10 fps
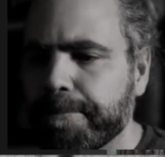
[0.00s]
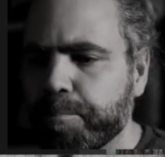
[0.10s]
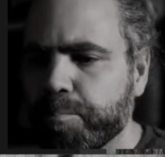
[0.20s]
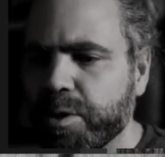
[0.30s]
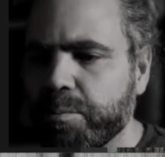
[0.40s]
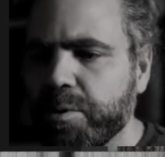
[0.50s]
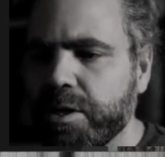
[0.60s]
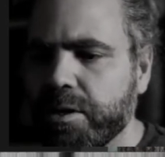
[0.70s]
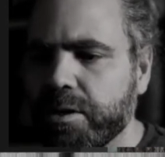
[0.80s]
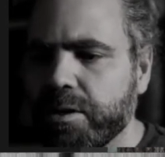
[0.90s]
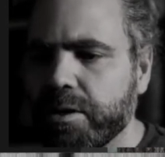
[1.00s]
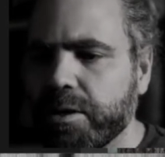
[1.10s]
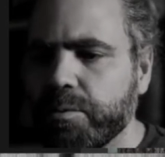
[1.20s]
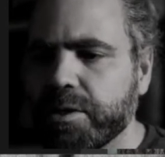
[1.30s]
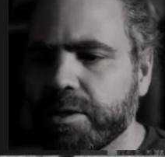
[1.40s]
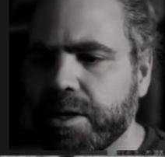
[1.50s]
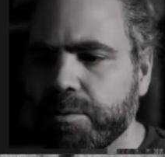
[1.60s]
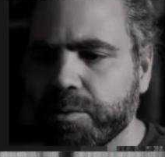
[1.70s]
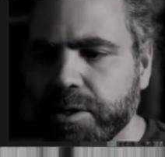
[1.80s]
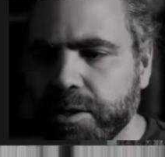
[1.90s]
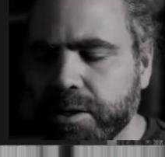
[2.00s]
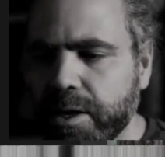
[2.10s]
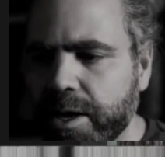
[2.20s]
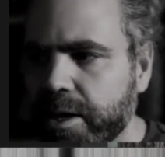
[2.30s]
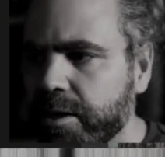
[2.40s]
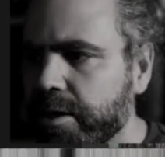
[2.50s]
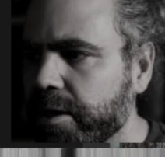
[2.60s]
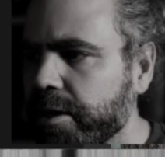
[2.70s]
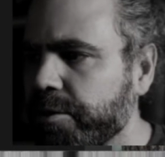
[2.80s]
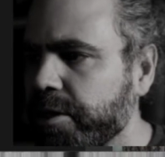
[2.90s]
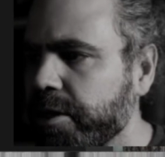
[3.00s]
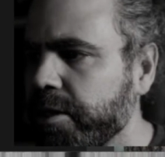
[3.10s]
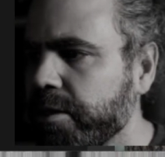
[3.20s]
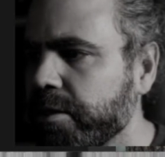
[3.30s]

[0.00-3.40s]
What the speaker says: Maybe, like we said, we didn't add clarity.